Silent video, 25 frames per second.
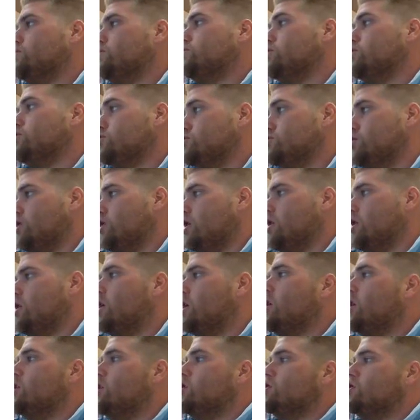So
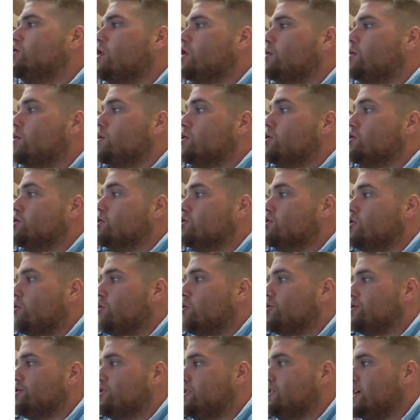start. So
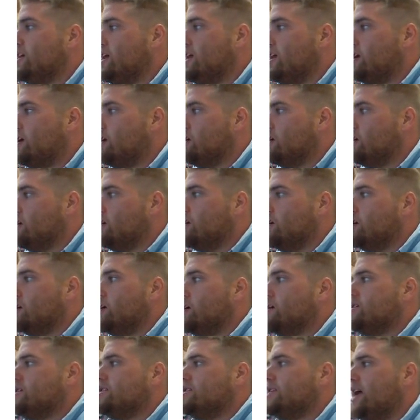store C
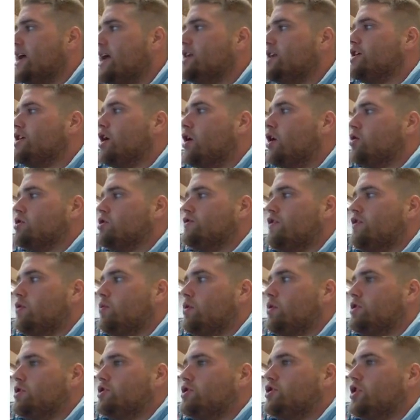is $10 for
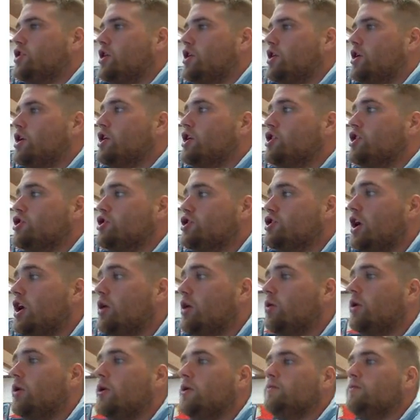1 shirt.
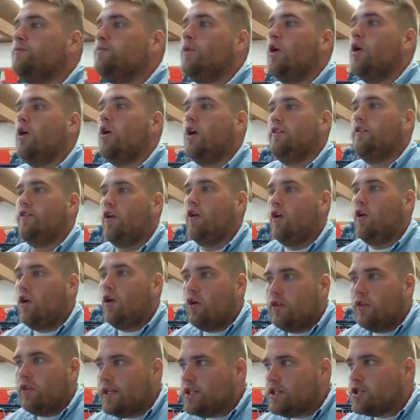So if
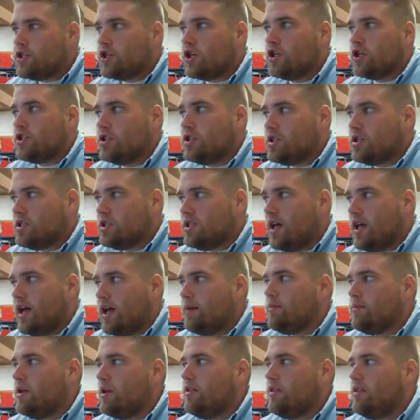all these shirts are the
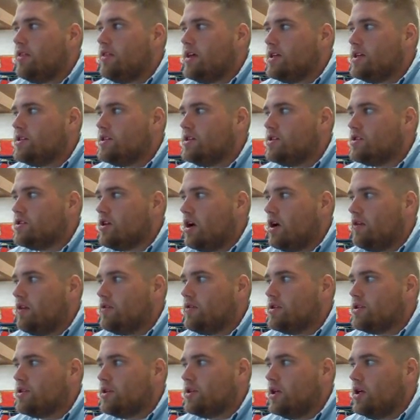same, this is
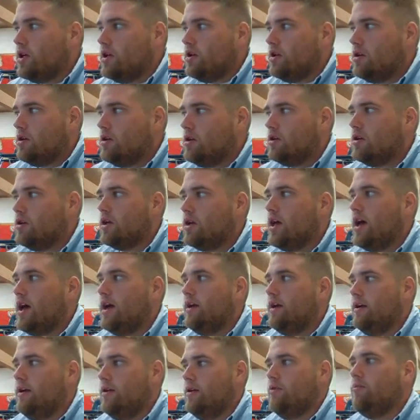obviously,
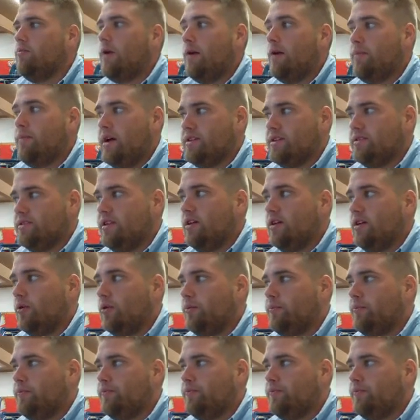okay, my best deal.